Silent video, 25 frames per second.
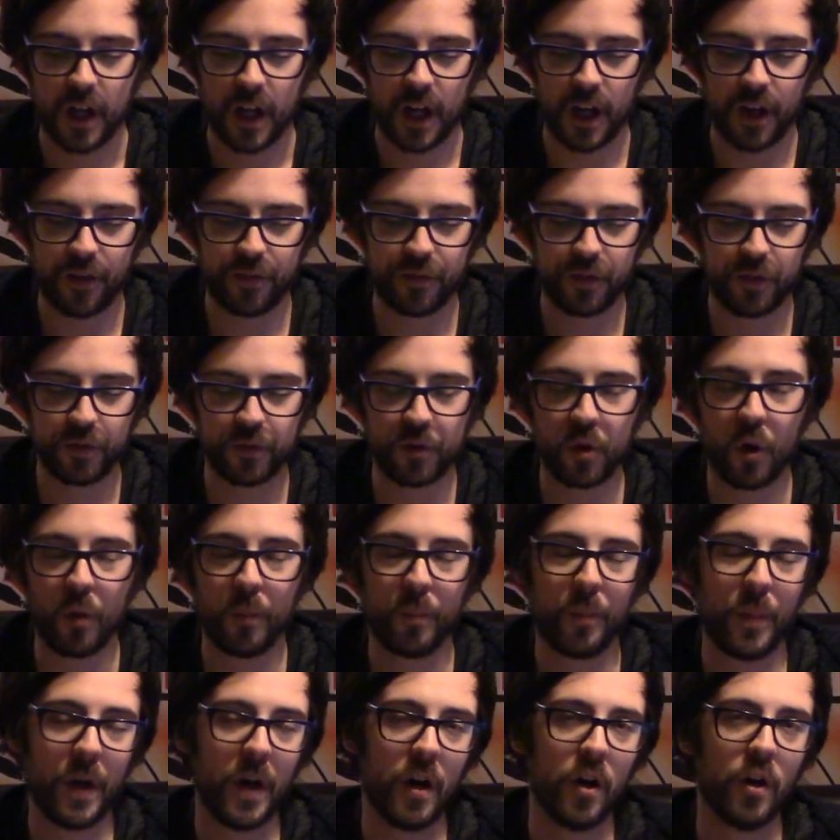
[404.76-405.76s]
if you've
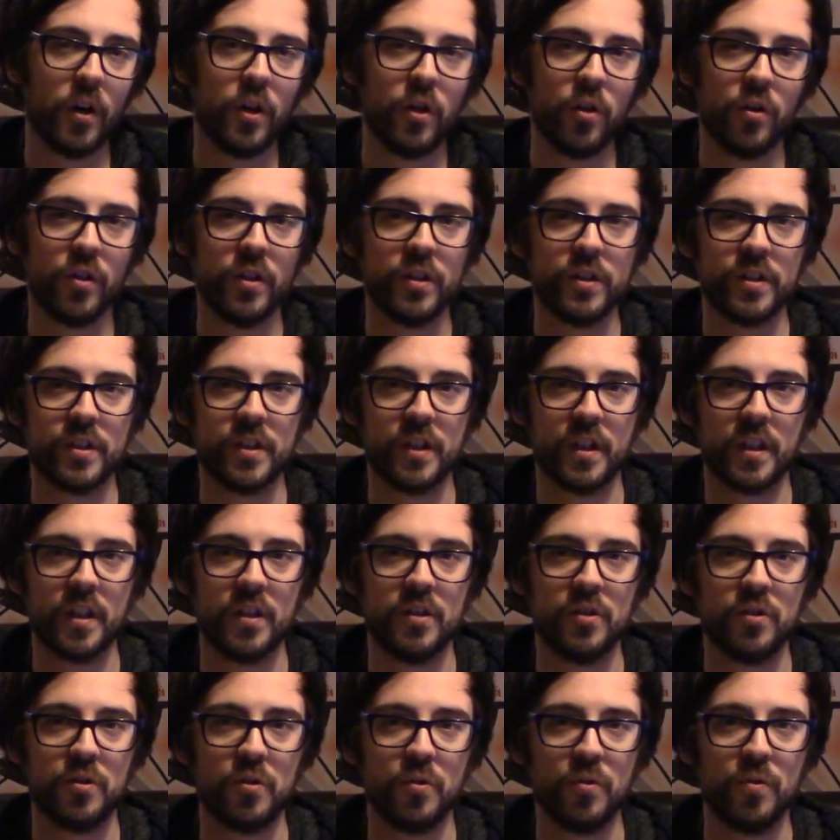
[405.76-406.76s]
got better units that
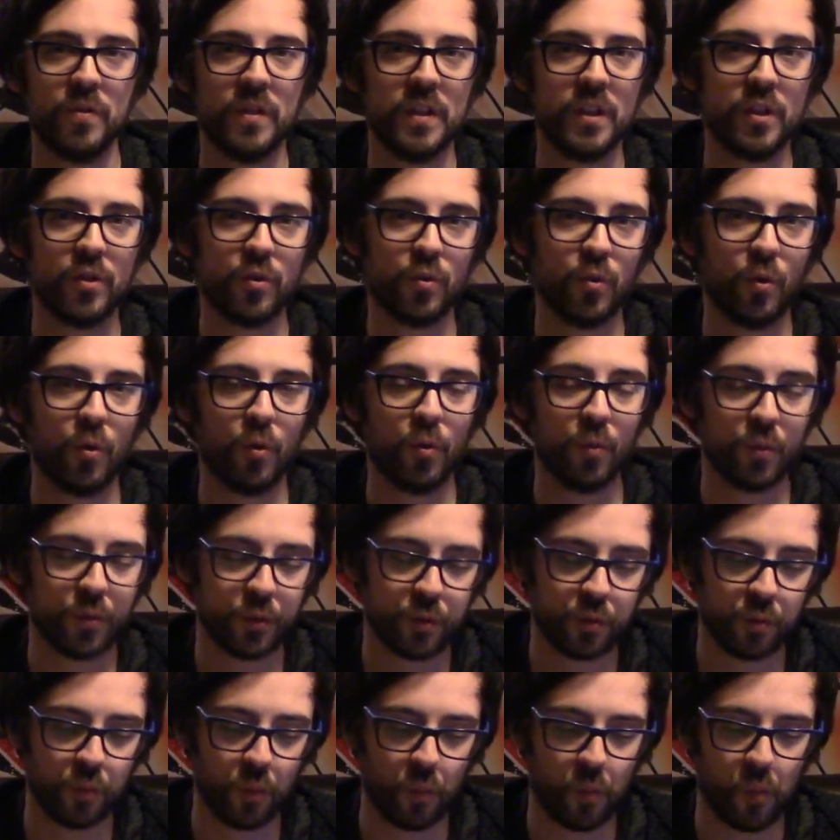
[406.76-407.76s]
can do these
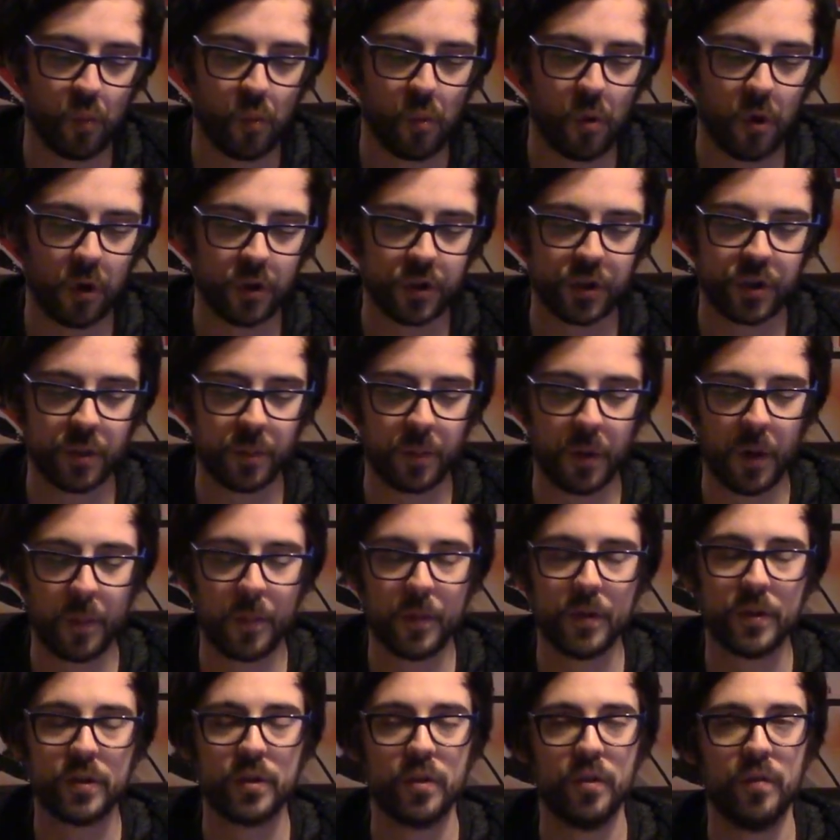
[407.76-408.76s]
roles, what's the
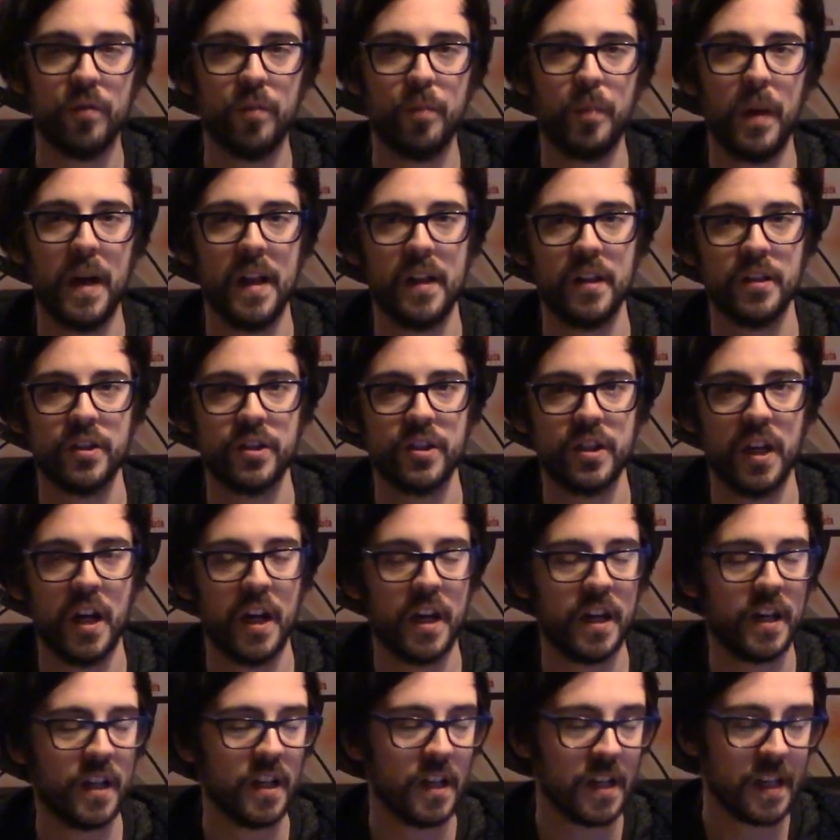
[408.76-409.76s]
purpose of
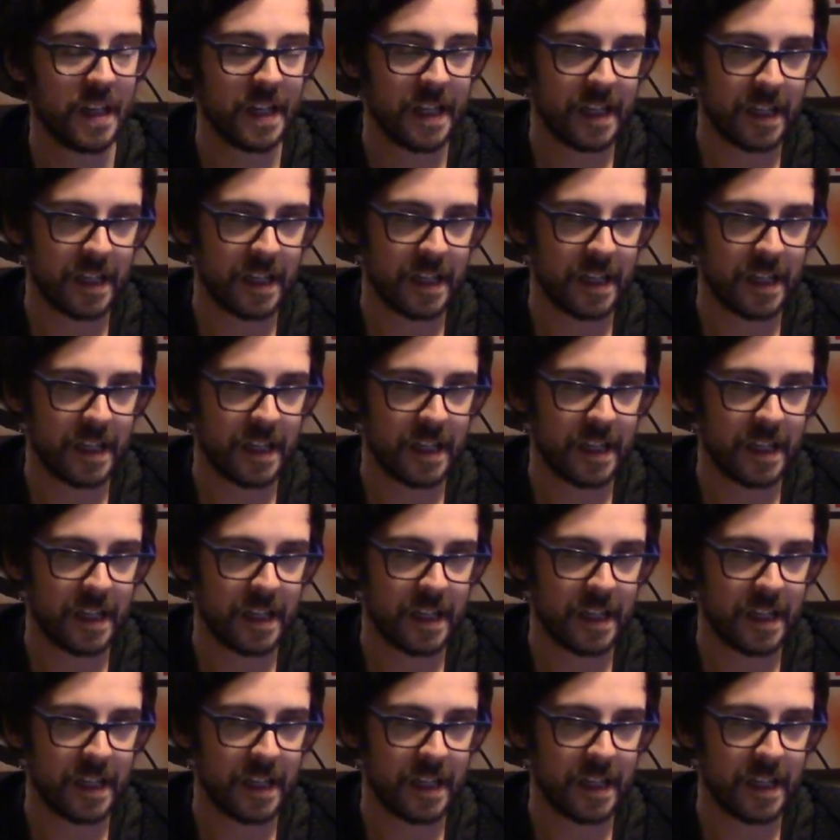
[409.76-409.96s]
Ballistarii?